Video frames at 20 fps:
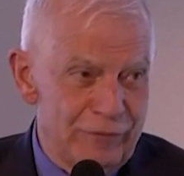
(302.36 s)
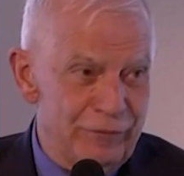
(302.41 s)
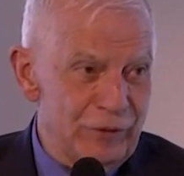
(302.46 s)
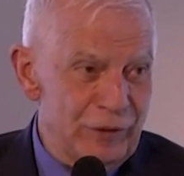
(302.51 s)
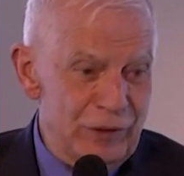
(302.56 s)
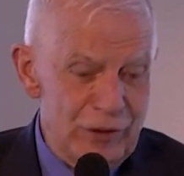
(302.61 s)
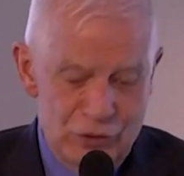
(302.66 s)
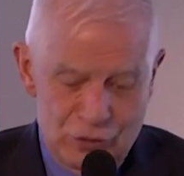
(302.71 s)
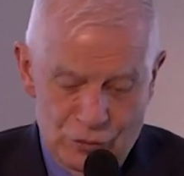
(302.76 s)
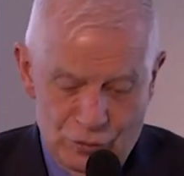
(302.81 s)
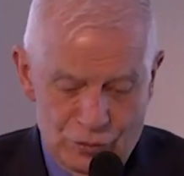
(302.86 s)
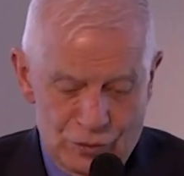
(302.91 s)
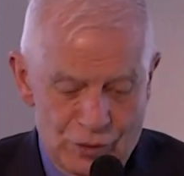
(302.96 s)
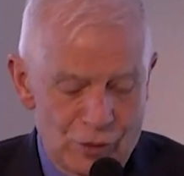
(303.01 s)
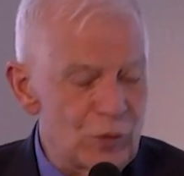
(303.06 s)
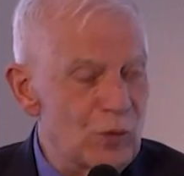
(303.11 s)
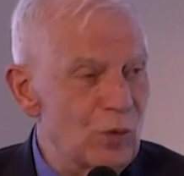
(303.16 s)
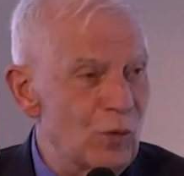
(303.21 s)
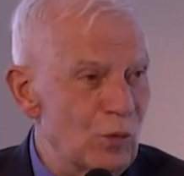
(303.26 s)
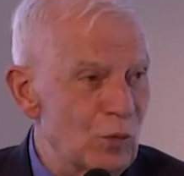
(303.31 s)
definition
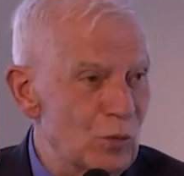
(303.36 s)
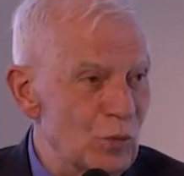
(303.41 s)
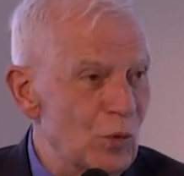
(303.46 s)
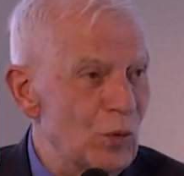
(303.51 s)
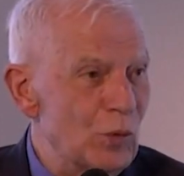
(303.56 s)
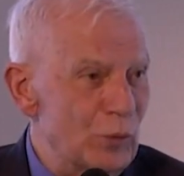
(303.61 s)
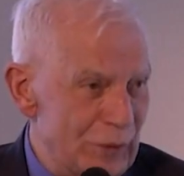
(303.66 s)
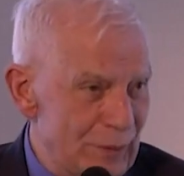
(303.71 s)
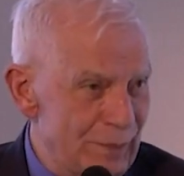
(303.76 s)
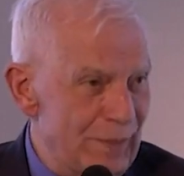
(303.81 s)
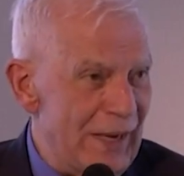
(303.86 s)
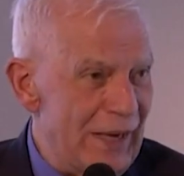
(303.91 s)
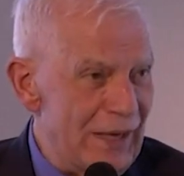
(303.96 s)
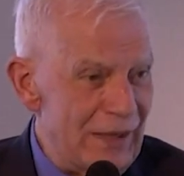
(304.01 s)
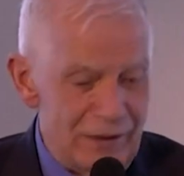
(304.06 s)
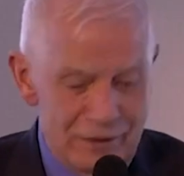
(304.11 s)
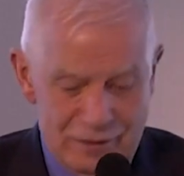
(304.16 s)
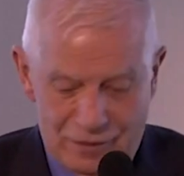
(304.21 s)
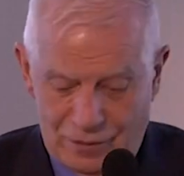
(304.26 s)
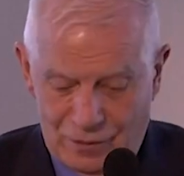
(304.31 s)
the Cold War
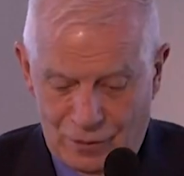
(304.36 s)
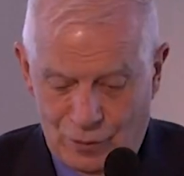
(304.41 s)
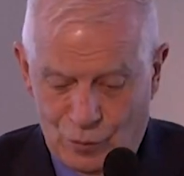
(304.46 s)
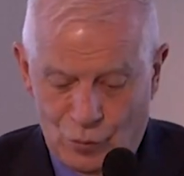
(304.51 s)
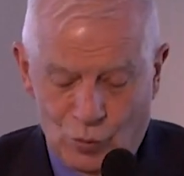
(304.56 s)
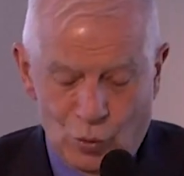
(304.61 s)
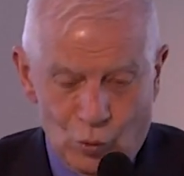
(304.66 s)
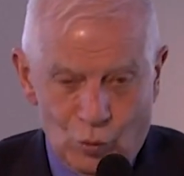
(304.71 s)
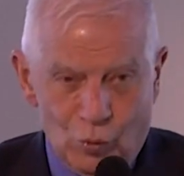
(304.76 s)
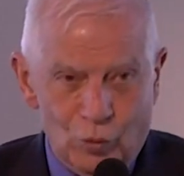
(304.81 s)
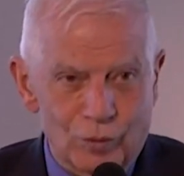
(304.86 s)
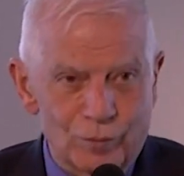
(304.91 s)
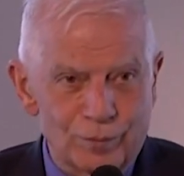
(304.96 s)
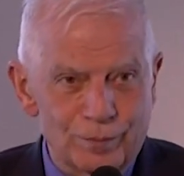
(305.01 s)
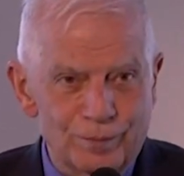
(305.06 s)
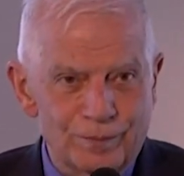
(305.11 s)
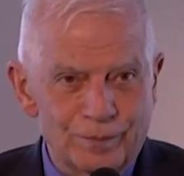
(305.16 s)
remained cold.